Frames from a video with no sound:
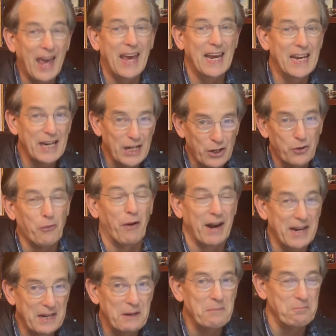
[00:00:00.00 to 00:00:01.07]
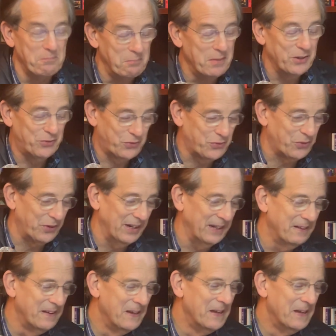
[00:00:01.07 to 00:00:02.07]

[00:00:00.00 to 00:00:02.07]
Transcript: a great mystery.